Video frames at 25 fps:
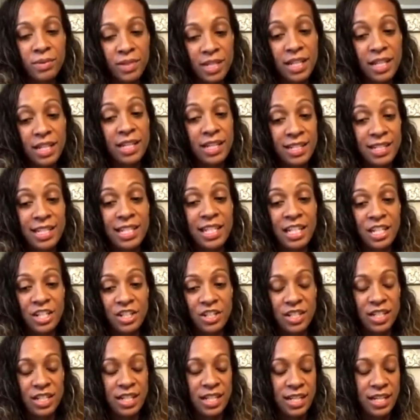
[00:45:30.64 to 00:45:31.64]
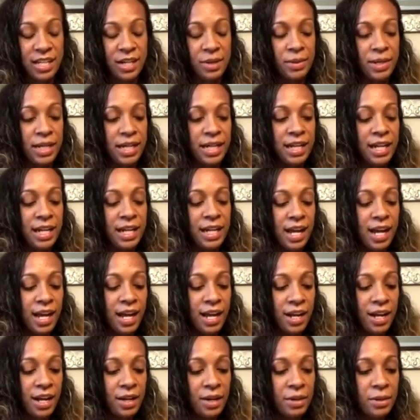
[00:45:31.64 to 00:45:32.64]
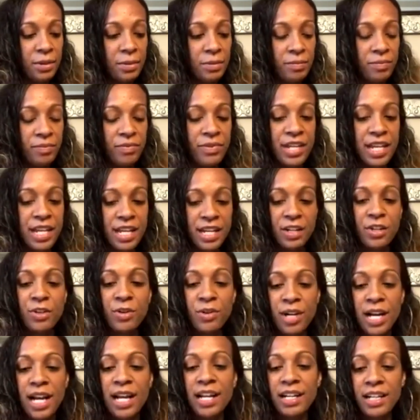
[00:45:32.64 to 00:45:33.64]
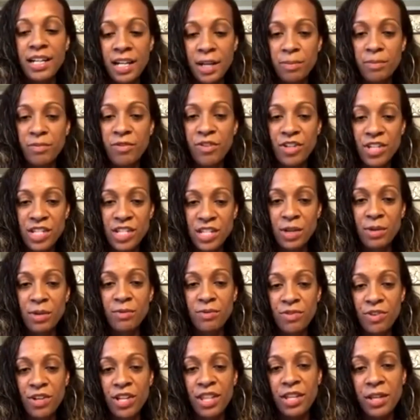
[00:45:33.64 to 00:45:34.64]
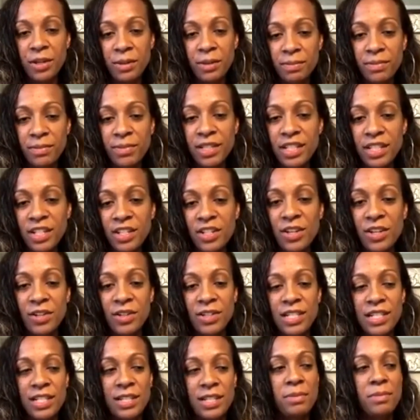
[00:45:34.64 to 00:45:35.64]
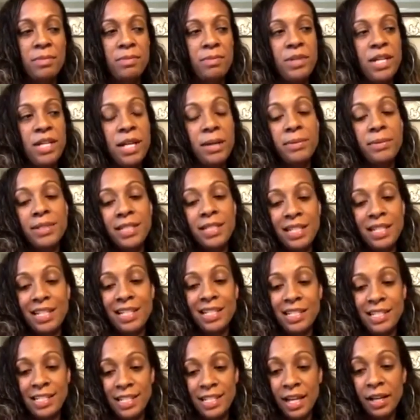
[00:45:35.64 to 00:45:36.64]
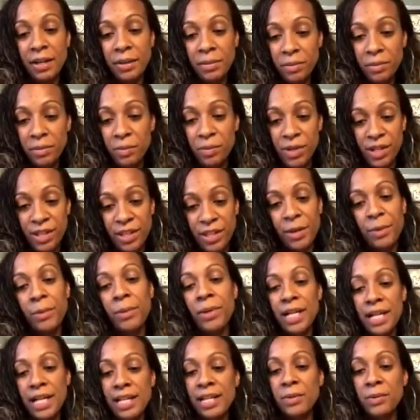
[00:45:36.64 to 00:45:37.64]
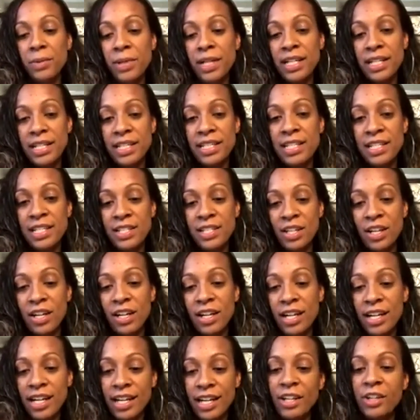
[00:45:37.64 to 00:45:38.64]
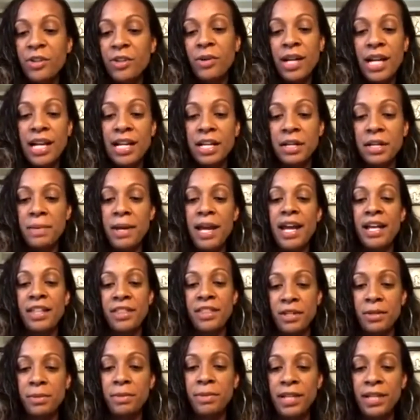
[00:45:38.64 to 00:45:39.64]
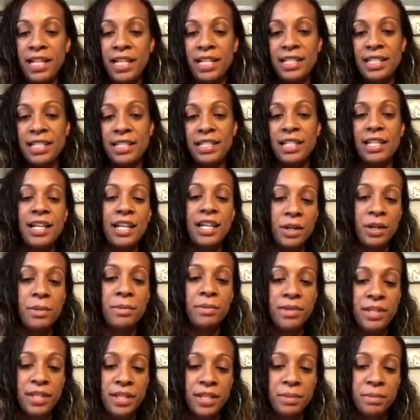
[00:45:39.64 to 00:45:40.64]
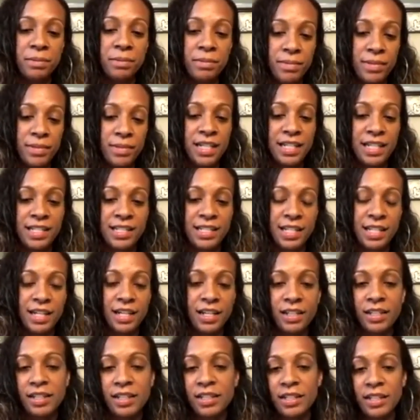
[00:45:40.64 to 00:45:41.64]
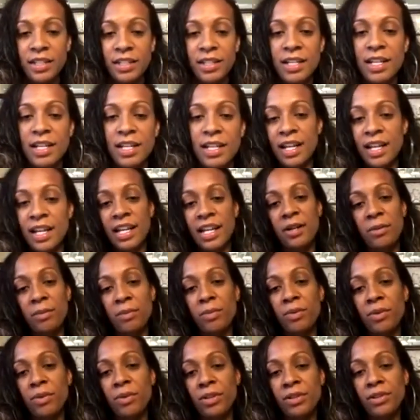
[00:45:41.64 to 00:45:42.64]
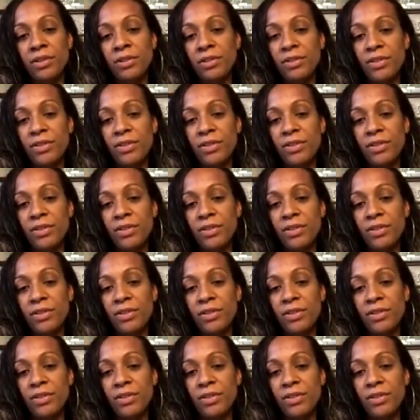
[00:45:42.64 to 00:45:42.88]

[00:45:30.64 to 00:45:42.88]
in teaching anyway, um, and create a comfort zone for them, you know, to be able to accept what their weaknesses are and create a path and a plan to help them excel and improve.